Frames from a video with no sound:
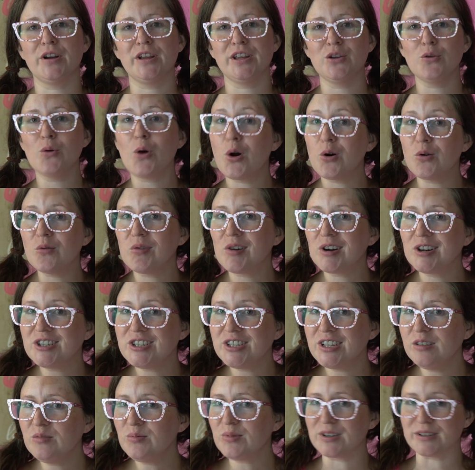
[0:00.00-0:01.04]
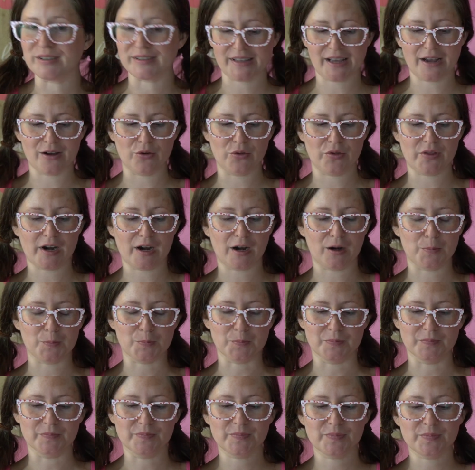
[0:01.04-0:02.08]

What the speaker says: you overachievers out there